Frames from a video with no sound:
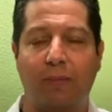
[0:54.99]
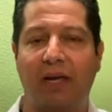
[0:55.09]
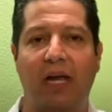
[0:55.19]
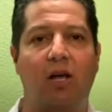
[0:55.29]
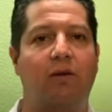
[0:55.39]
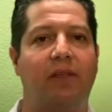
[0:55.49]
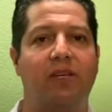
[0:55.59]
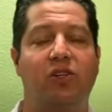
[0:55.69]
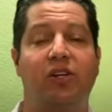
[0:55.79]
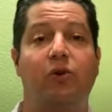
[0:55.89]
The beginning of
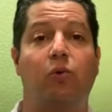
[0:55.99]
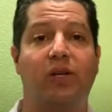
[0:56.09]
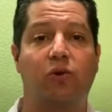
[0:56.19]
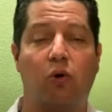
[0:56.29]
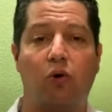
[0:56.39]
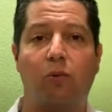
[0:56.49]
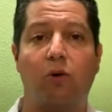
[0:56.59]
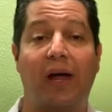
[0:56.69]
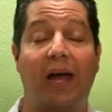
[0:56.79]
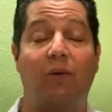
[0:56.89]
this year was
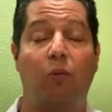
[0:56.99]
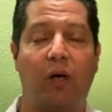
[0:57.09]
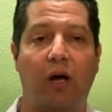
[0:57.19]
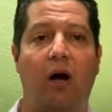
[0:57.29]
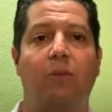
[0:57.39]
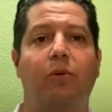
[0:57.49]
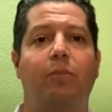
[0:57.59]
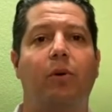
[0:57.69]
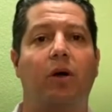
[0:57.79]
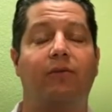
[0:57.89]
horrible, and we are
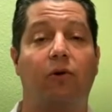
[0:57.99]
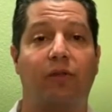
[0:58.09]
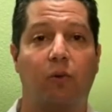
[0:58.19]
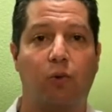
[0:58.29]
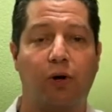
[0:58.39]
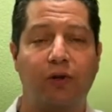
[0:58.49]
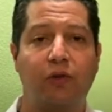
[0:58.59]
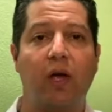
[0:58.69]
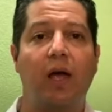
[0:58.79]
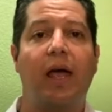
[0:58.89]
preparing for the
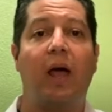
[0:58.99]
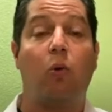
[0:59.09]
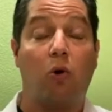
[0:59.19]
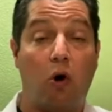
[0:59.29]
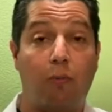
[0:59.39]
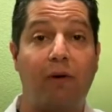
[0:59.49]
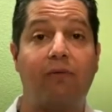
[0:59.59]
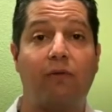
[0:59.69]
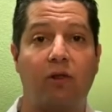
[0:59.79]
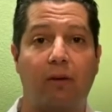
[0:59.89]
worst and
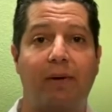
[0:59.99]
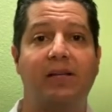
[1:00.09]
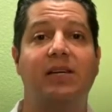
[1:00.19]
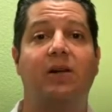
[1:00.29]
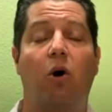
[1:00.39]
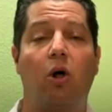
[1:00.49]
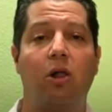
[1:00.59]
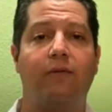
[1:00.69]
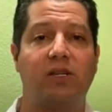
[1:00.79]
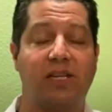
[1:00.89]
hoping for the best that all
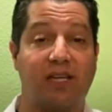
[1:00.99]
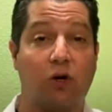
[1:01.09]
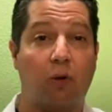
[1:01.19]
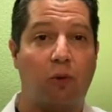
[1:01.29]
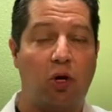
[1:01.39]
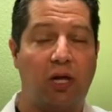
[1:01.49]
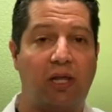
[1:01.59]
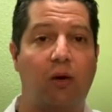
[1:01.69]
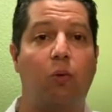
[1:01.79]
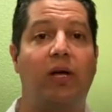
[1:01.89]
of us as a
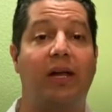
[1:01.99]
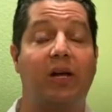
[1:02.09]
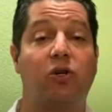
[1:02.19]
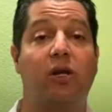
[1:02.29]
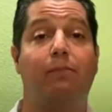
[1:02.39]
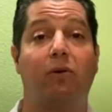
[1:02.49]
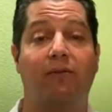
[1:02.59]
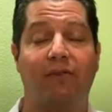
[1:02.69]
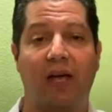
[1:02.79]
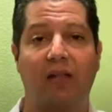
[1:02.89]
community, we can actually
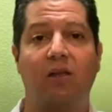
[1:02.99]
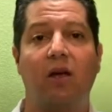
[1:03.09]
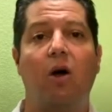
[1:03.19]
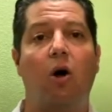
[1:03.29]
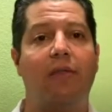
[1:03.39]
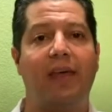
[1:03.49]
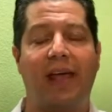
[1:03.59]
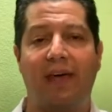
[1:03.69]
prevent all the